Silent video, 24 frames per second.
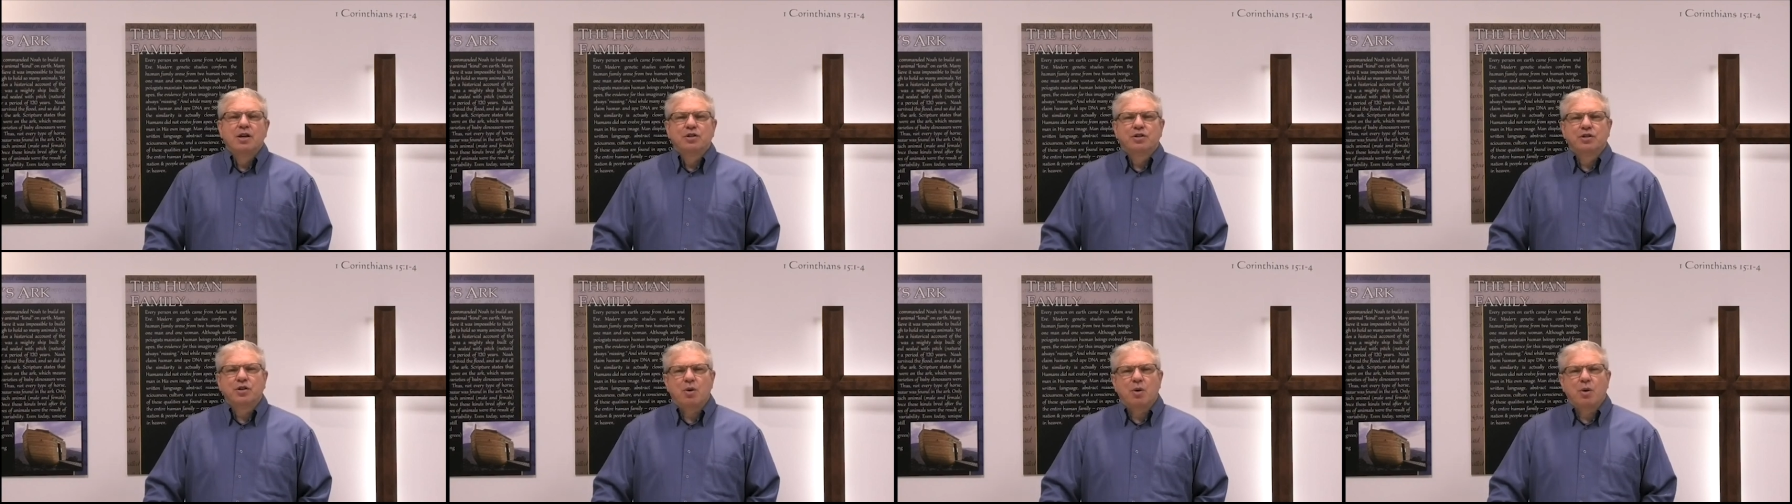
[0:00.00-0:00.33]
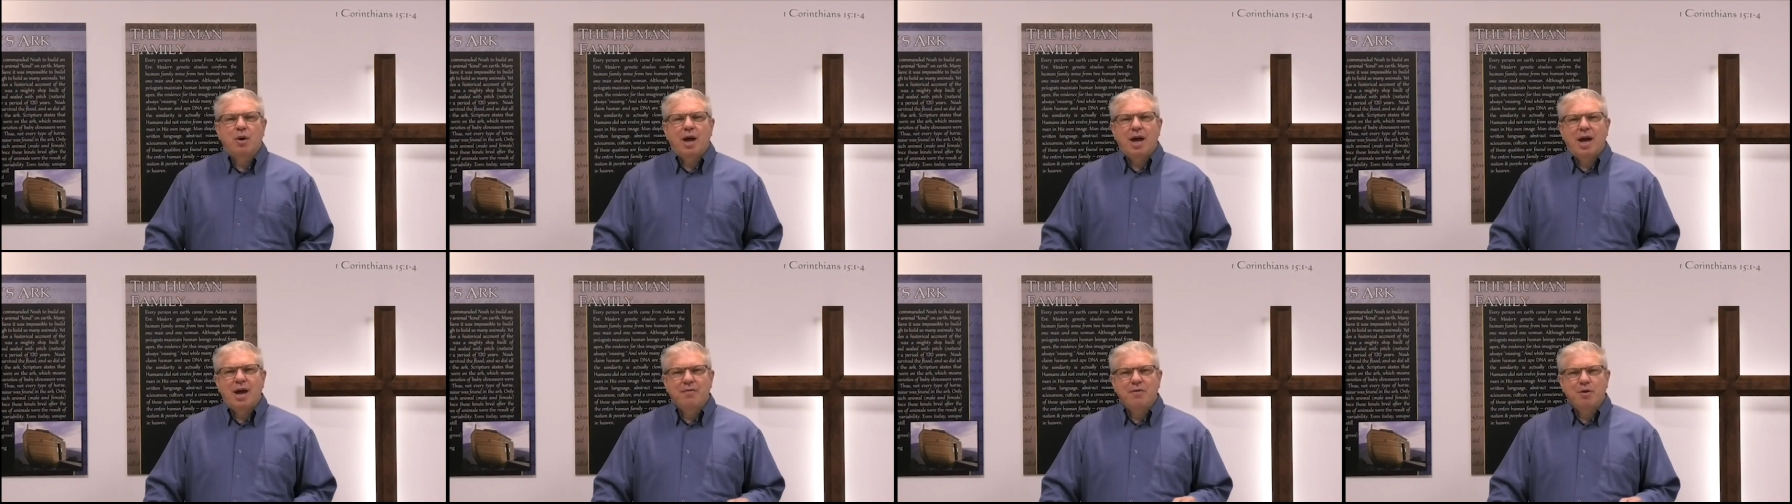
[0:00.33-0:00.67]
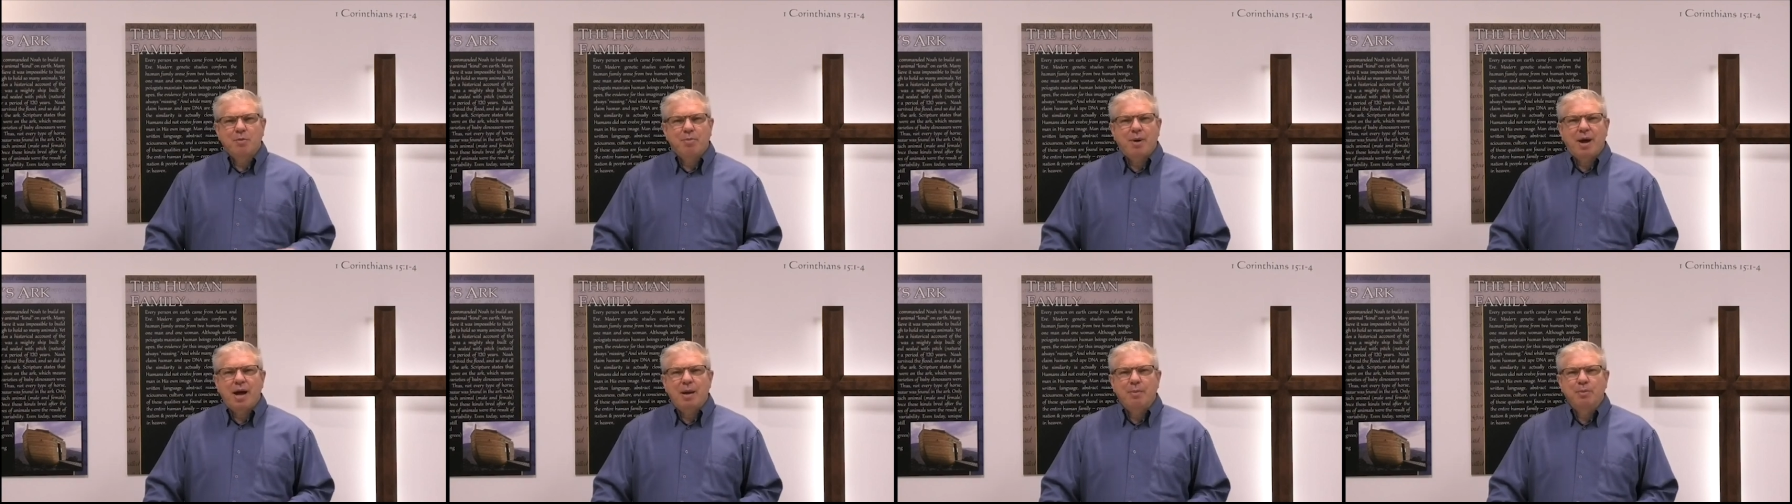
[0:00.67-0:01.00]
So have
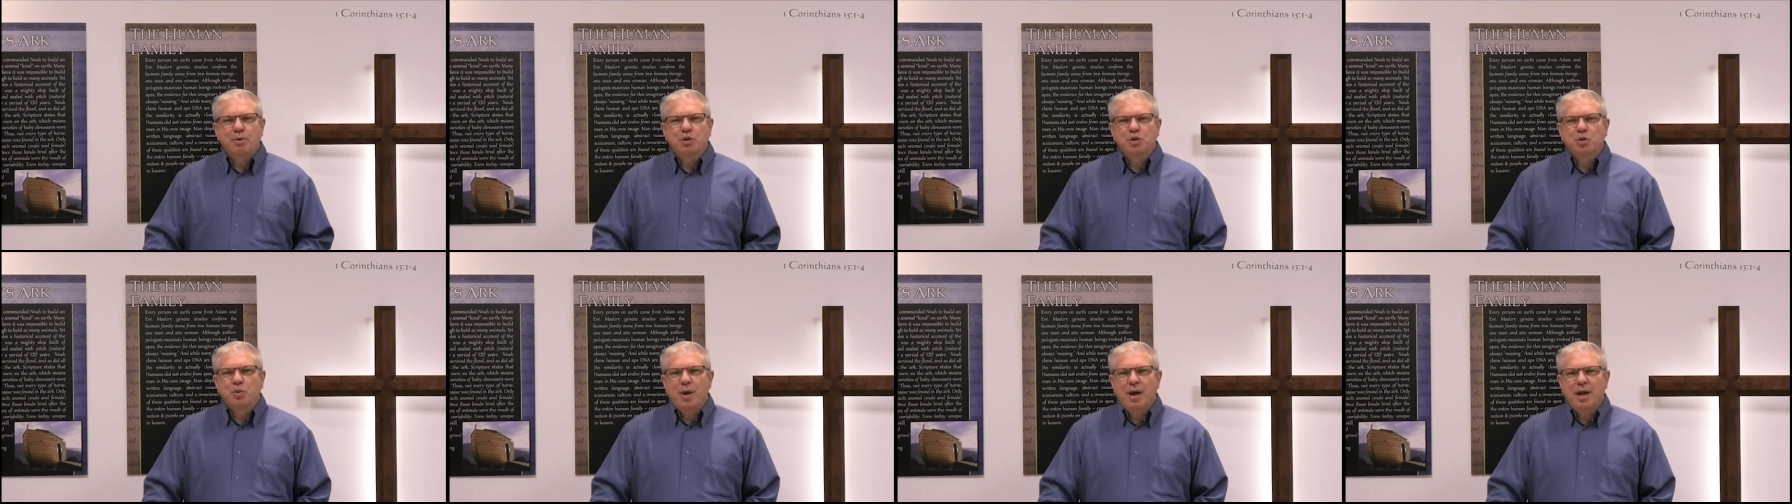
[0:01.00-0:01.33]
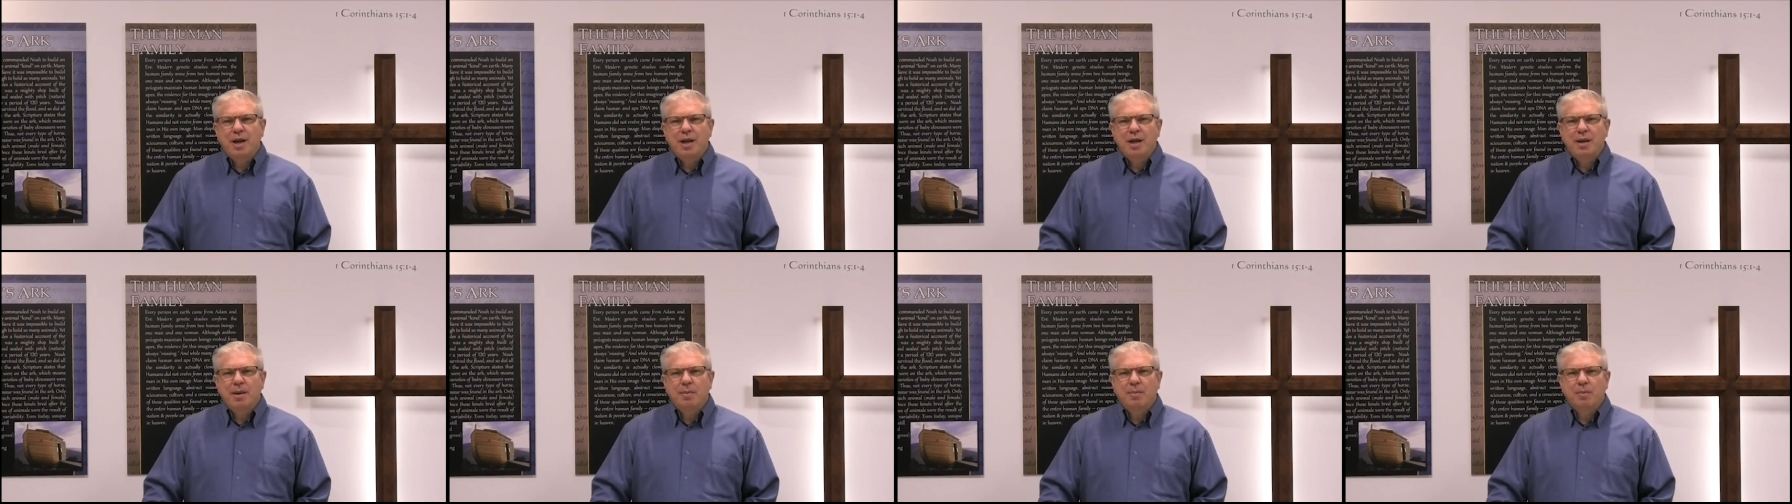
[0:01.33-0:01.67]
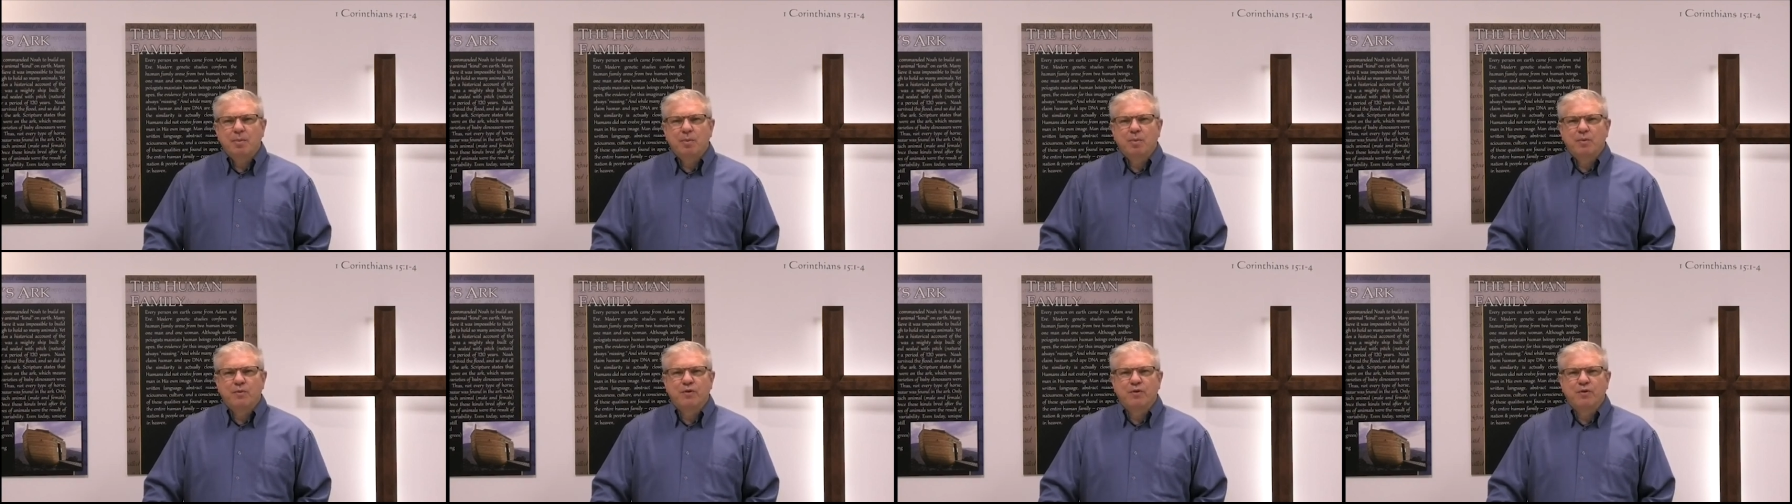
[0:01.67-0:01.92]
your Bibles ready.